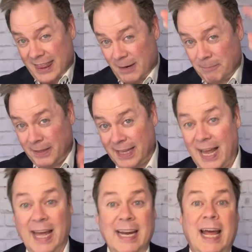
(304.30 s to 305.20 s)
thump in the
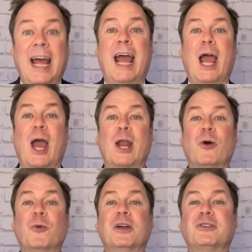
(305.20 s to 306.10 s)
head,
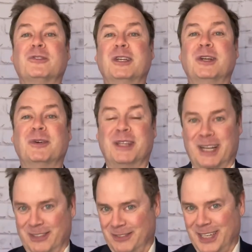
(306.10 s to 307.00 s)
and we'll see you in the
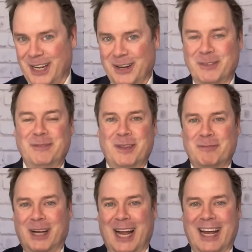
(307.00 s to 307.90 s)
next video.
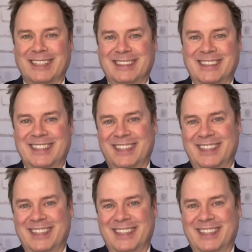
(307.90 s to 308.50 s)
Bye, guys.